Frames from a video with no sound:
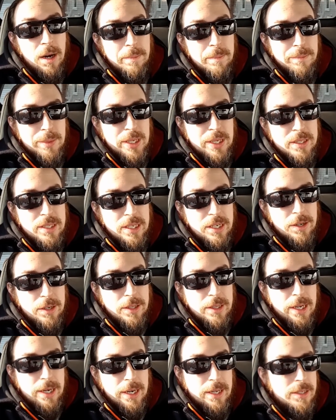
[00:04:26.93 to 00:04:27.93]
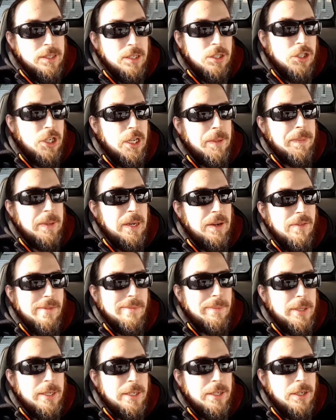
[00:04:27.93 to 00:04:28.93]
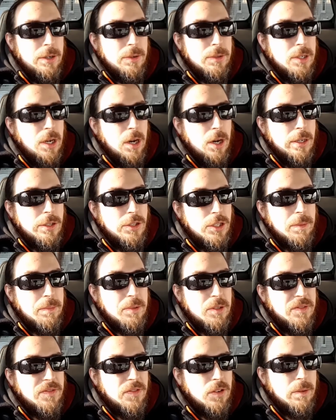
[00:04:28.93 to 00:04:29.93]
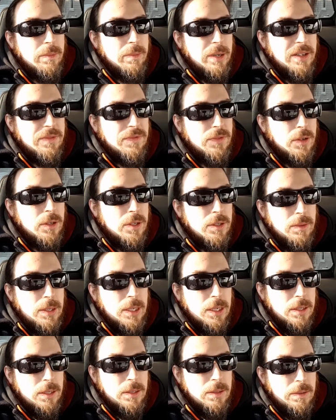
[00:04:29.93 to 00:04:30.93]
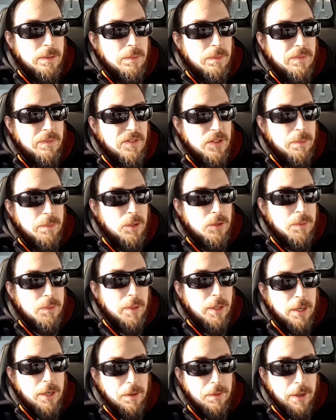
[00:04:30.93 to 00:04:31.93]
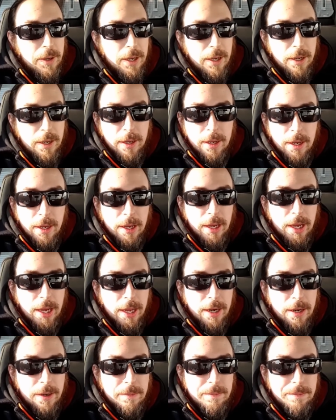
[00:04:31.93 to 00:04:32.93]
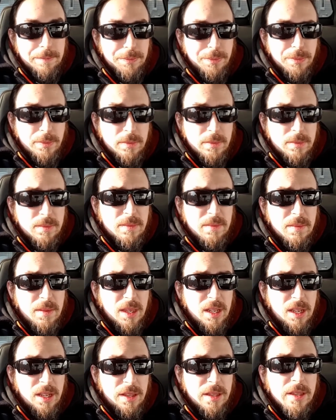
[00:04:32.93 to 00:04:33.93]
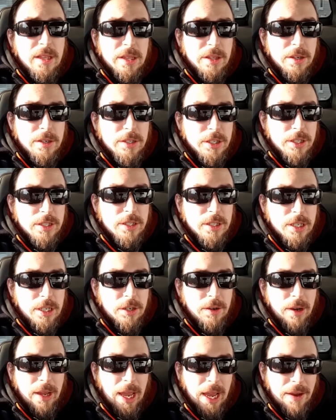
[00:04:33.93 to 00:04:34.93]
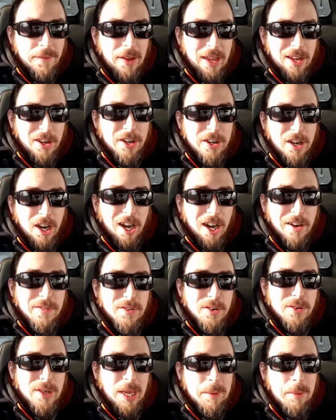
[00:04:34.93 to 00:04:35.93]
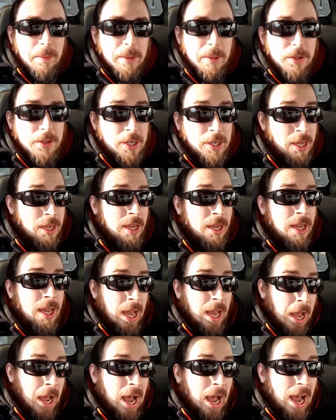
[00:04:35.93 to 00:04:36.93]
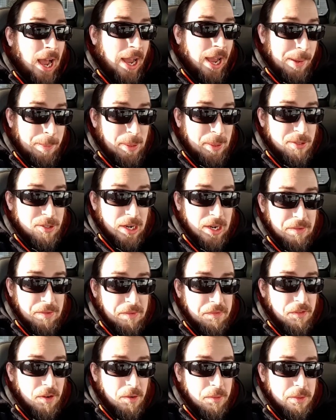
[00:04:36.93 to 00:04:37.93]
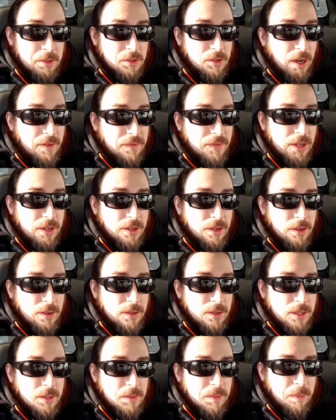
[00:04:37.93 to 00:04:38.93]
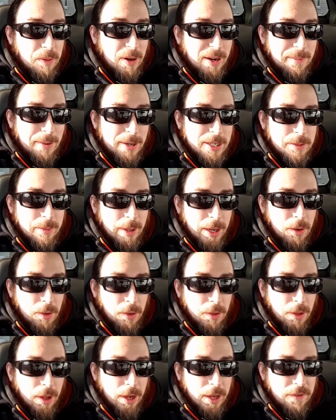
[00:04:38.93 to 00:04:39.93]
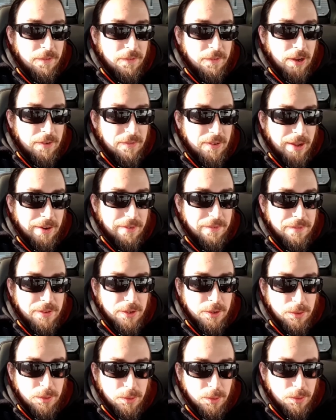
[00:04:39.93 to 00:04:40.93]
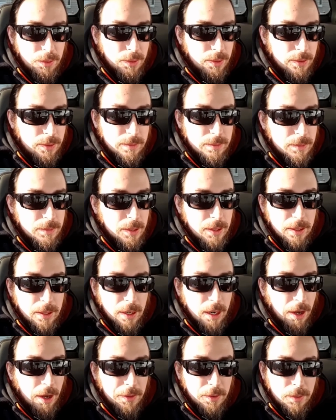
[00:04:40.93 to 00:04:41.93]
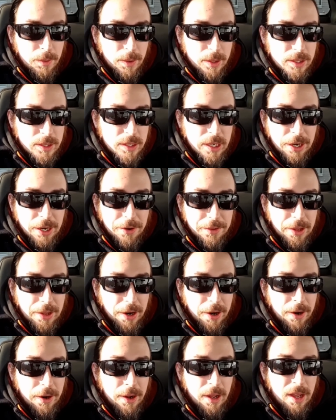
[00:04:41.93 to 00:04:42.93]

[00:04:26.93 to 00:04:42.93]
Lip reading: considering that it's a Jeep and everybody knows all Jeeps are 4x4s, well, for the most part anyway. And that they're just, have good off-road capability. I've been driving front-wheel drive vehicles pretty much my whole life. I've had a few other ones here and there.